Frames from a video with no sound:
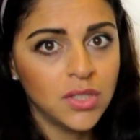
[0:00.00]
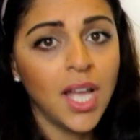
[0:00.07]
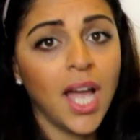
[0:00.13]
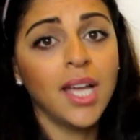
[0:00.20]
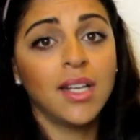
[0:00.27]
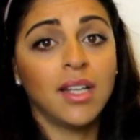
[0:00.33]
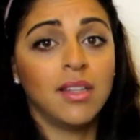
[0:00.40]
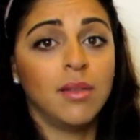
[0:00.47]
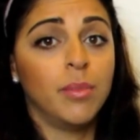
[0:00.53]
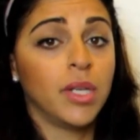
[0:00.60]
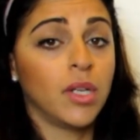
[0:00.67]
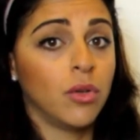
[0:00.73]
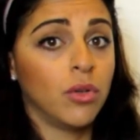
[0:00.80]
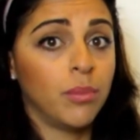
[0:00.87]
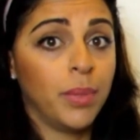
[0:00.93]
The ayn at the
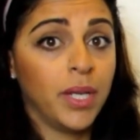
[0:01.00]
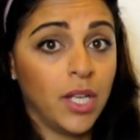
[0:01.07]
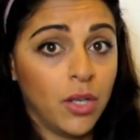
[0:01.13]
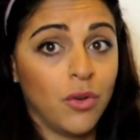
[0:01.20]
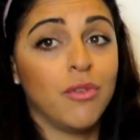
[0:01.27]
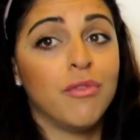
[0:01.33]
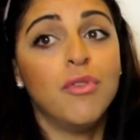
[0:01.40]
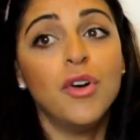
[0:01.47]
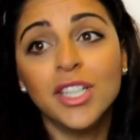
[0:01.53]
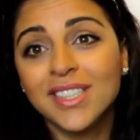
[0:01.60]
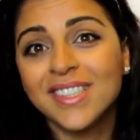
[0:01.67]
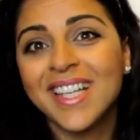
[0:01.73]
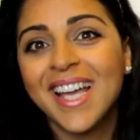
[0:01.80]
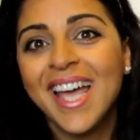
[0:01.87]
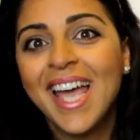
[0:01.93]
beginning of words